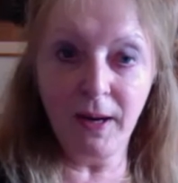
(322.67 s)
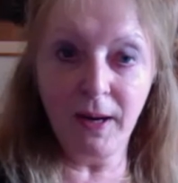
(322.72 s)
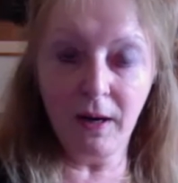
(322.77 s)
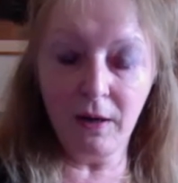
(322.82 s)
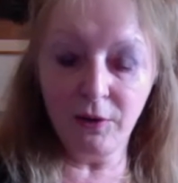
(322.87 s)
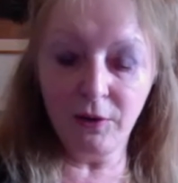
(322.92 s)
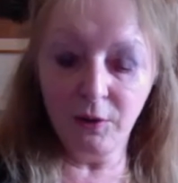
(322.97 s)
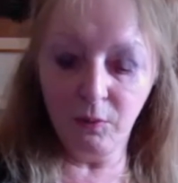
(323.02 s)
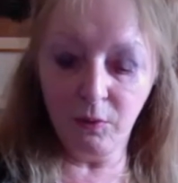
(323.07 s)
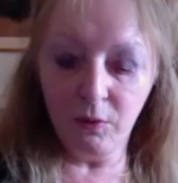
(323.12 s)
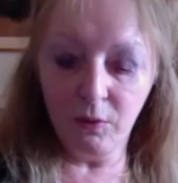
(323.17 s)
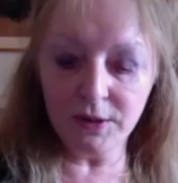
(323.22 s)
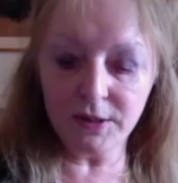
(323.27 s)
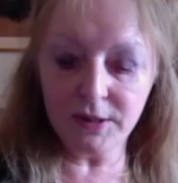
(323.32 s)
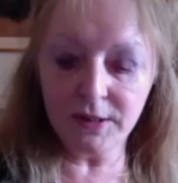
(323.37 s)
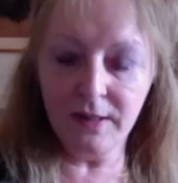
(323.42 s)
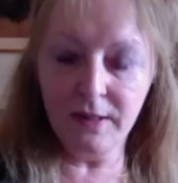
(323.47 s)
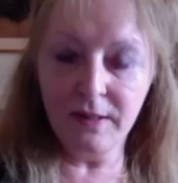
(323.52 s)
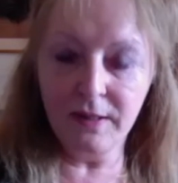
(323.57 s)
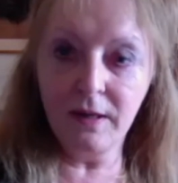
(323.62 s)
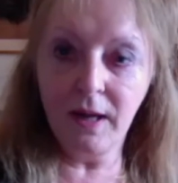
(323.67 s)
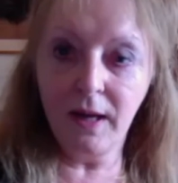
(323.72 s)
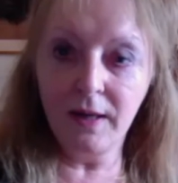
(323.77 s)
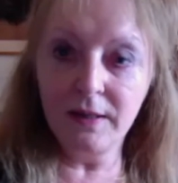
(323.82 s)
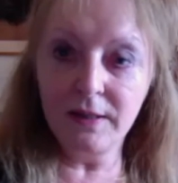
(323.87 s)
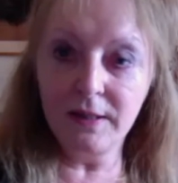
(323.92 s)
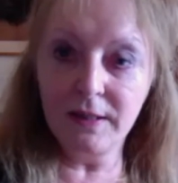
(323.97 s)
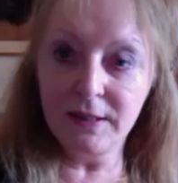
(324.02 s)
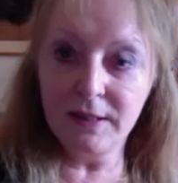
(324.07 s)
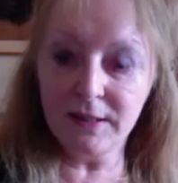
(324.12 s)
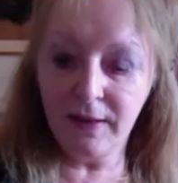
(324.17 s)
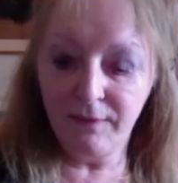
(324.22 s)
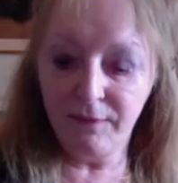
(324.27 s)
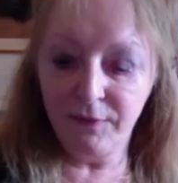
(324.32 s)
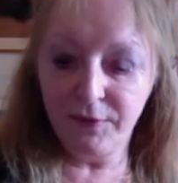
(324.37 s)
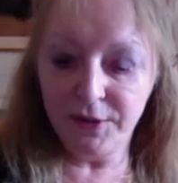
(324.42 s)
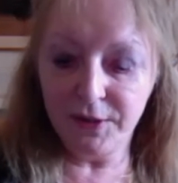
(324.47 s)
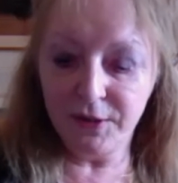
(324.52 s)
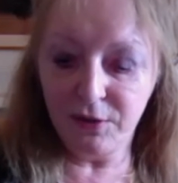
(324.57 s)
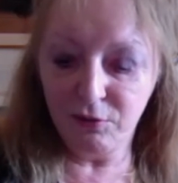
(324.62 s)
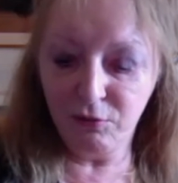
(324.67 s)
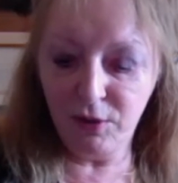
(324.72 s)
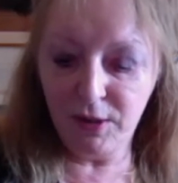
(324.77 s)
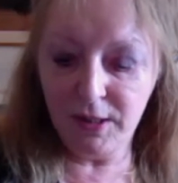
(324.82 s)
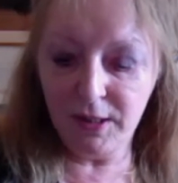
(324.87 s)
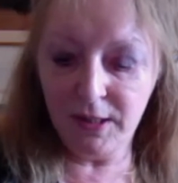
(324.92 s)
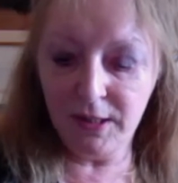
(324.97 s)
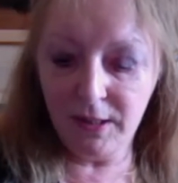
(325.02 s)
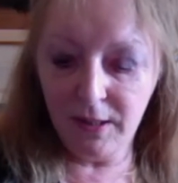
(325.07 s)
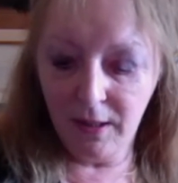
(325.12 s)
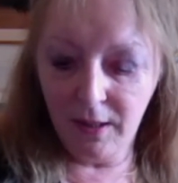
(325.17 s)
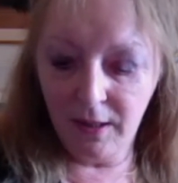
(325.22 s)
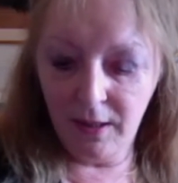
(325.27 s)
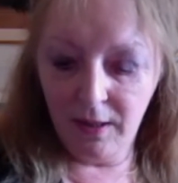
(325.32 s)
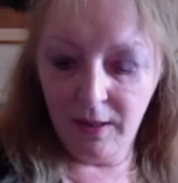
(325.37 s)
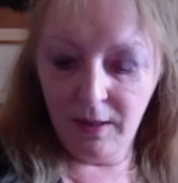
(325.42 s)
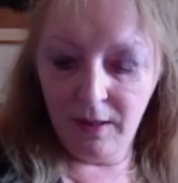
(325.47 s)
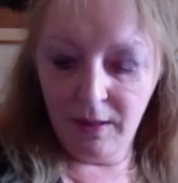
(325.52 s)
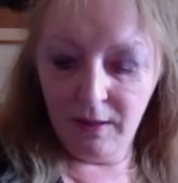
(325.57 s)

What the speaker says: by Arthur Watson in 1973,